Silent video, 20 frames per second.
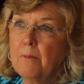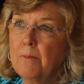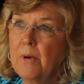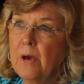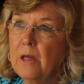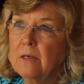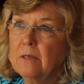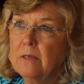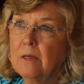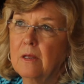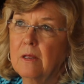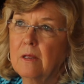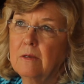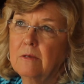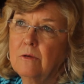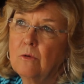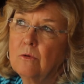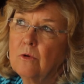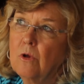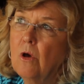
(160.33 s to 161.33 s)
But
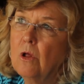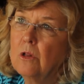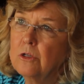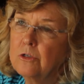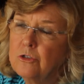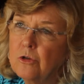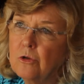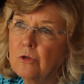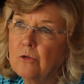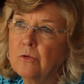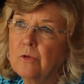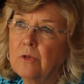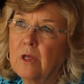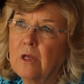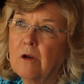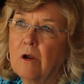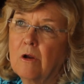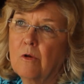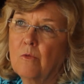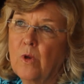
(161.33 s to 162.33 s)
don't call on children
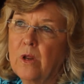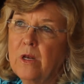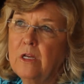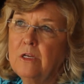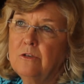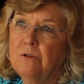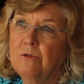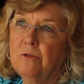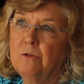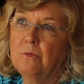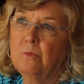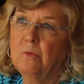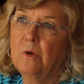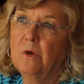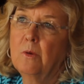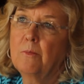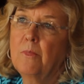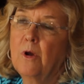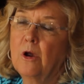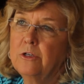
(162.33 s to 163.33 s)
that aren't ready to
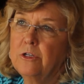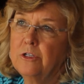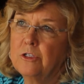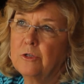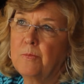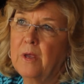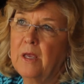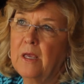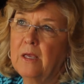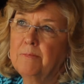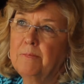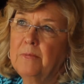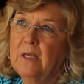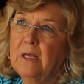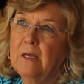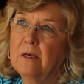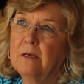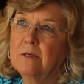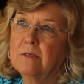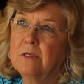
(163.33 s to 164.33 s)
participate,
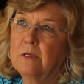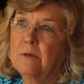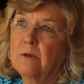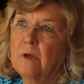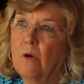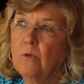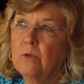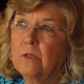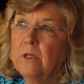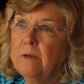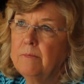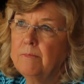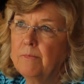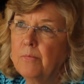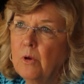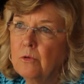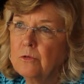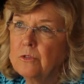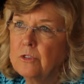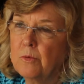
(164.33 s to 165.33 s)
because it only
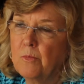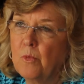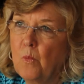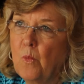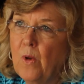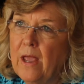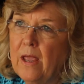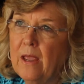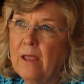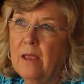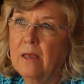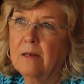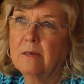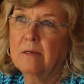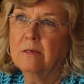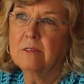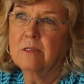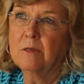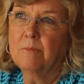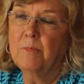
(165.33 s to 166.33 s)
pulls them away and
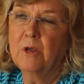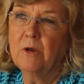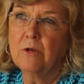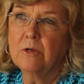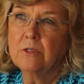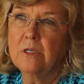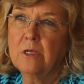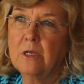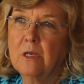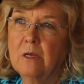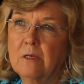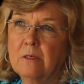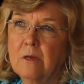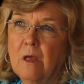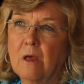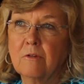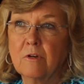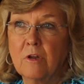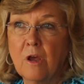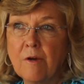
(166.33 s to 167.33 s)
it's embarrassing and
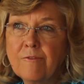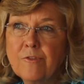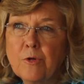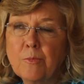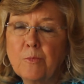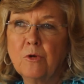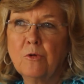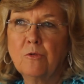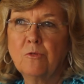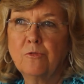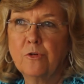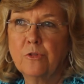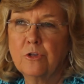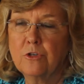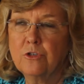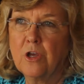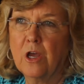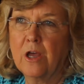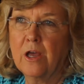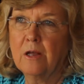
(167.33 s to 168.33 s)
uncomfortable for
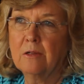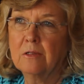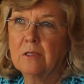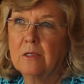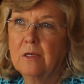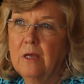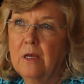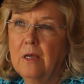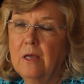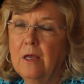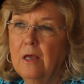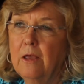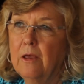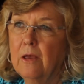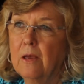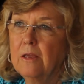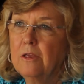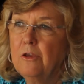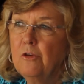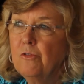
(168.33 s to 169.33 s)
the child.
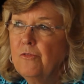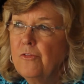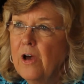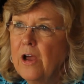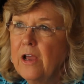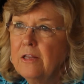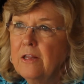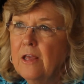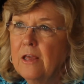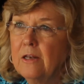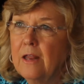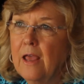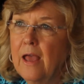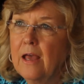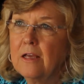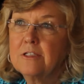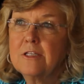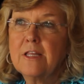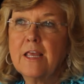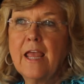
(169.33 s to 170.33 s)
You'll find that
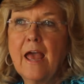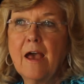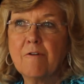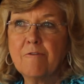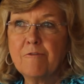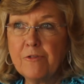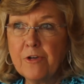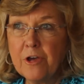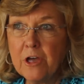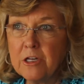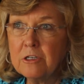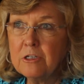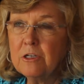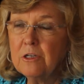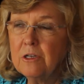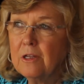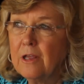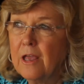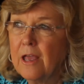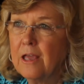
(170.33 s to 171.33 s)
as they have fun,
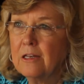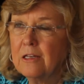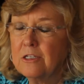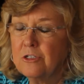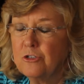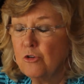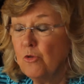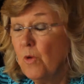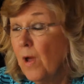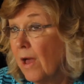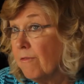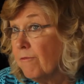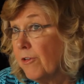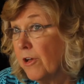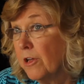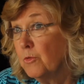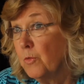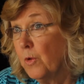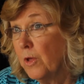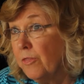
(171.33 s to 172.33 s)
and as you have
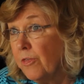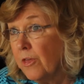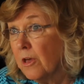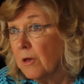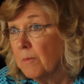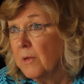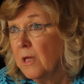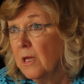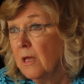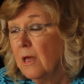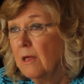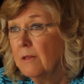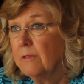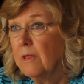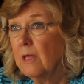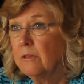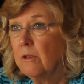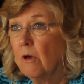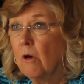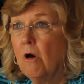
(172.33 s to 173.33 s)
fun with them,
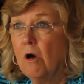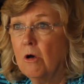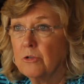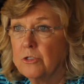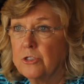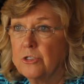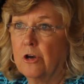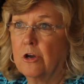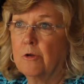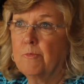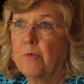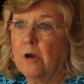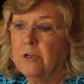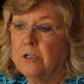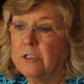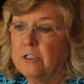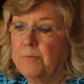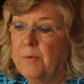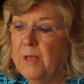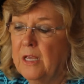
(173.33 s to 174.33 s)
that they'll all start
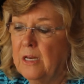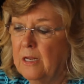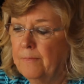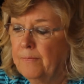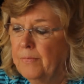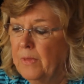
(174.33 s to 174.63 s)
participating.